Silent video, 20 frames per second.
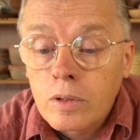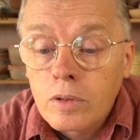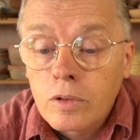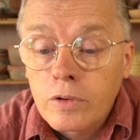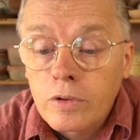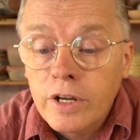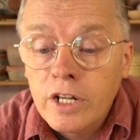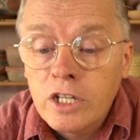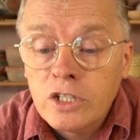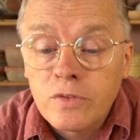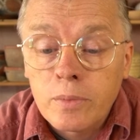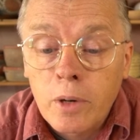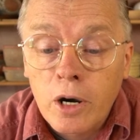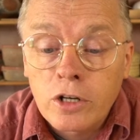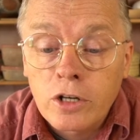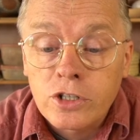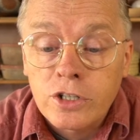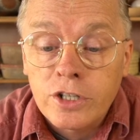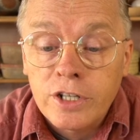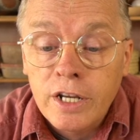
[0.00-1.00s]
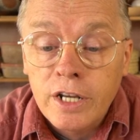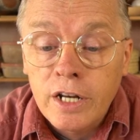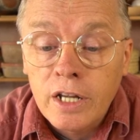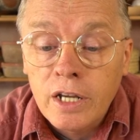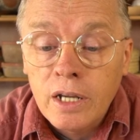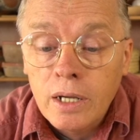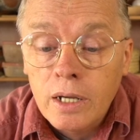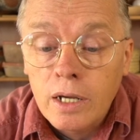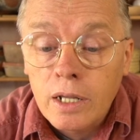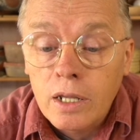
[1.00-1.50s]
Greetings from Argentina.
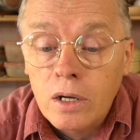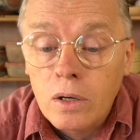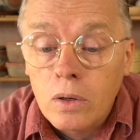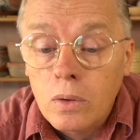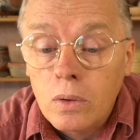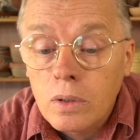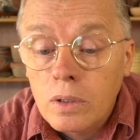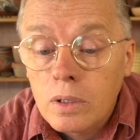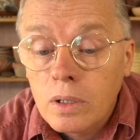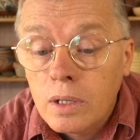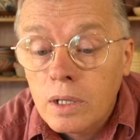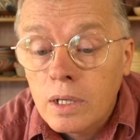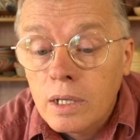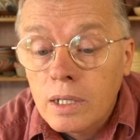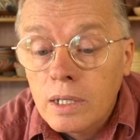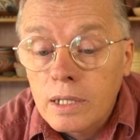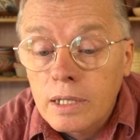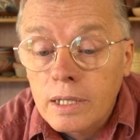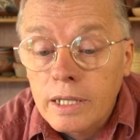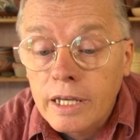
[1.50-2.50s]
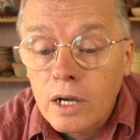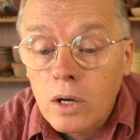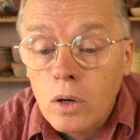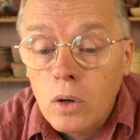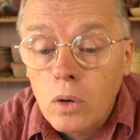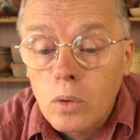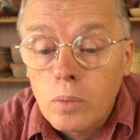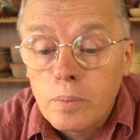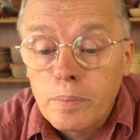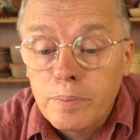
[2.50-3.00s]
Hello,
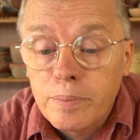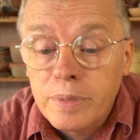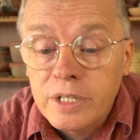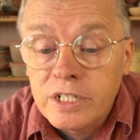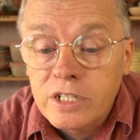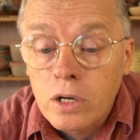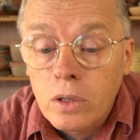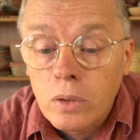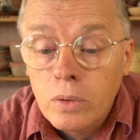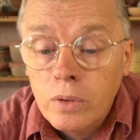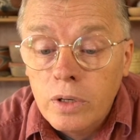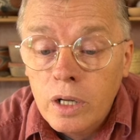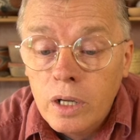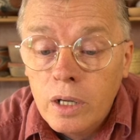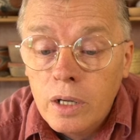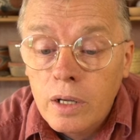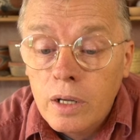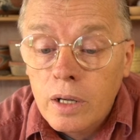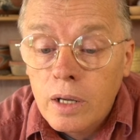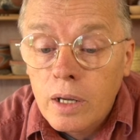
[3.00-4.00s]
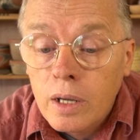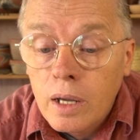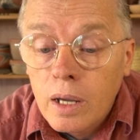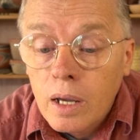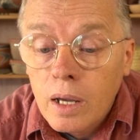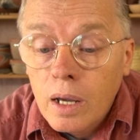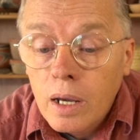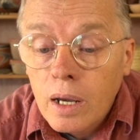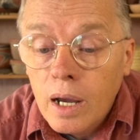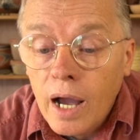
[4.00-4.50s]
Leo Bizone.
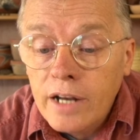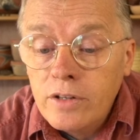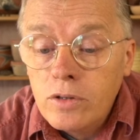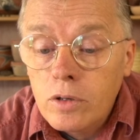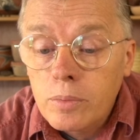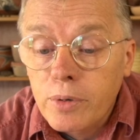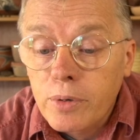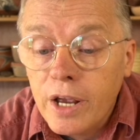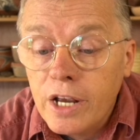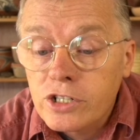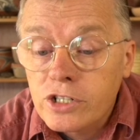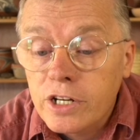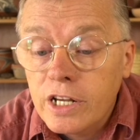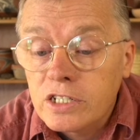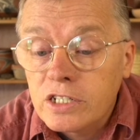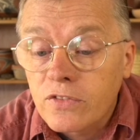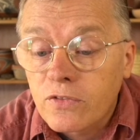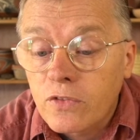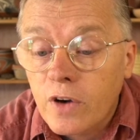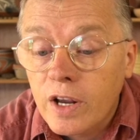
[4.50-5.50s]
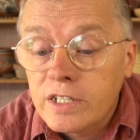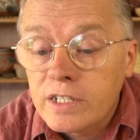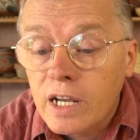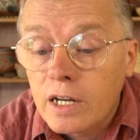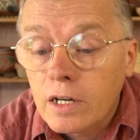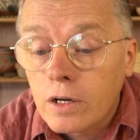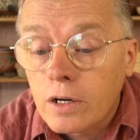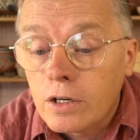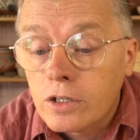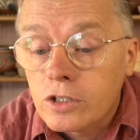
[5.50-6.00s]
Hydroabrasion is a phrase I
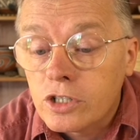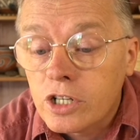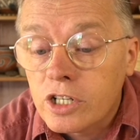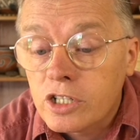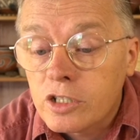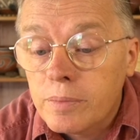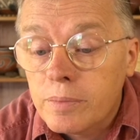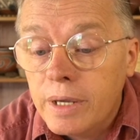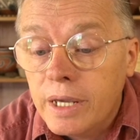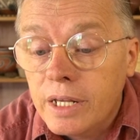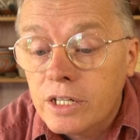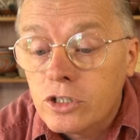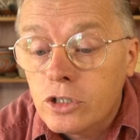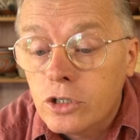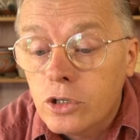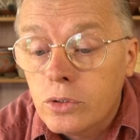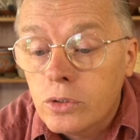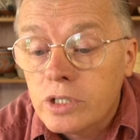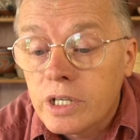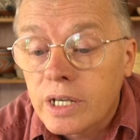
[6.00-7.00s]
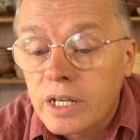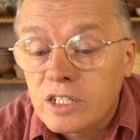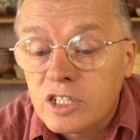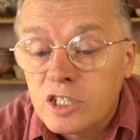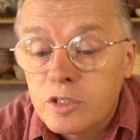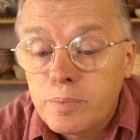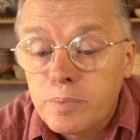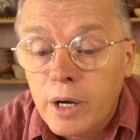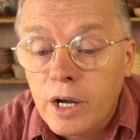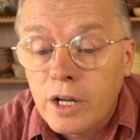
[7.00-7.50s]
learned just means using a
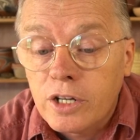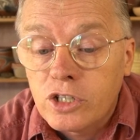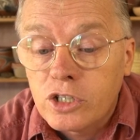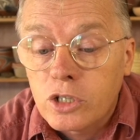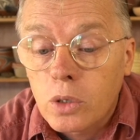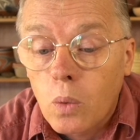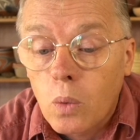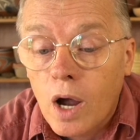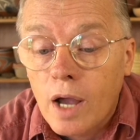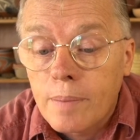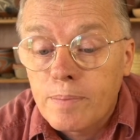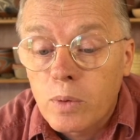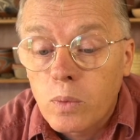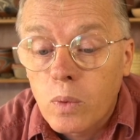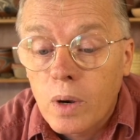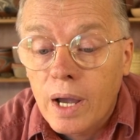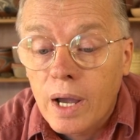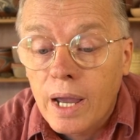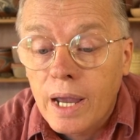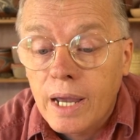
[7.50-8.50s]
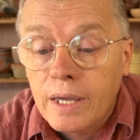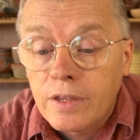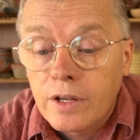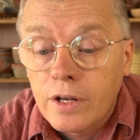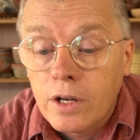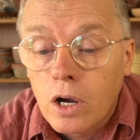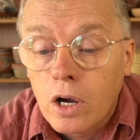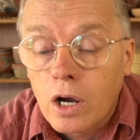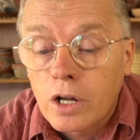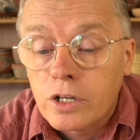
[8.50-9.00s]
sponge to wipe away the
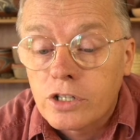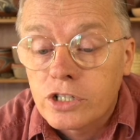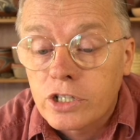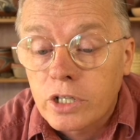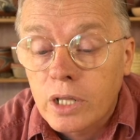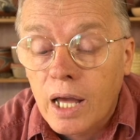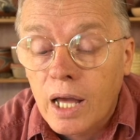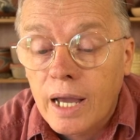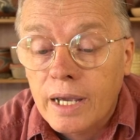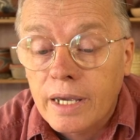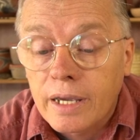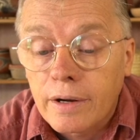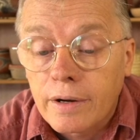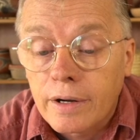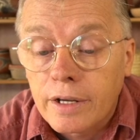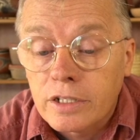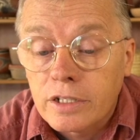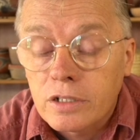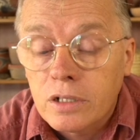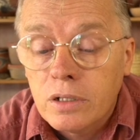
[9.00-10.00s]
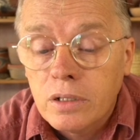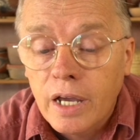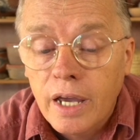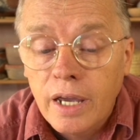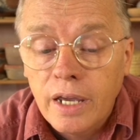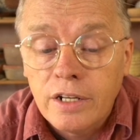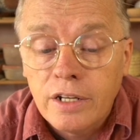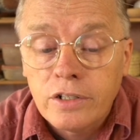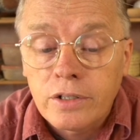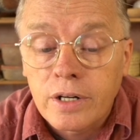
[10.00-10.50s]
non-shellac areas. Okay,
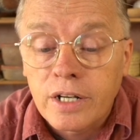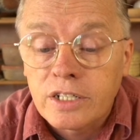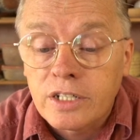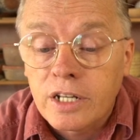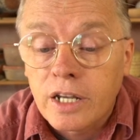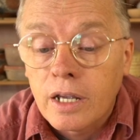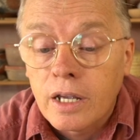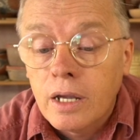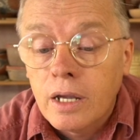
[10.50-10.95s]
interesting.